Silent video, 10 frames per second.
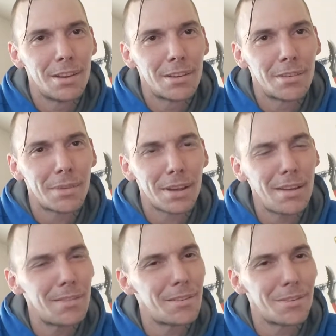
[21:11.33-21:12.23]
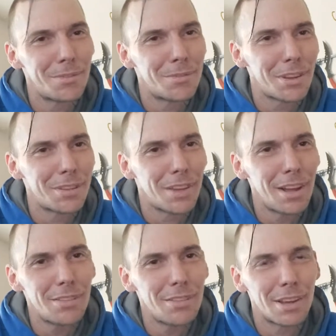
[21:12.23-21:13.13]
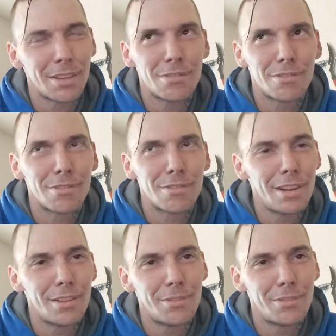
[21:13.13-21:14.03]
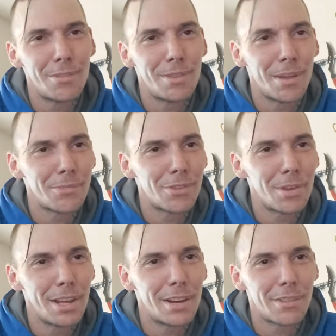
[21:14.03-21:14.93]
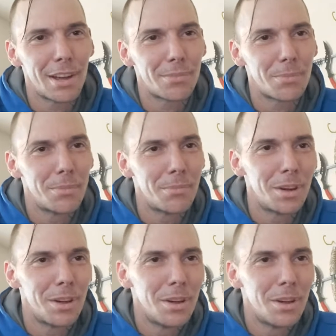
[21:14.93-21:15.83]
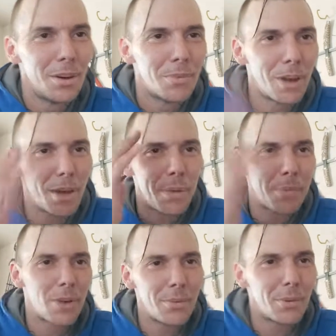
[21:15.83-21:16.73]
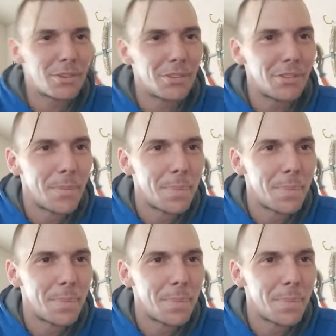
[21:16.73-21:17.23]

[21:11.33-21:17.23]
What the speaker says: And I'm like, I don't know, dude. Tyler's like a skinny little dude. I'm sure he'd get his ass whooped, but what up, Paper Crane Wishes?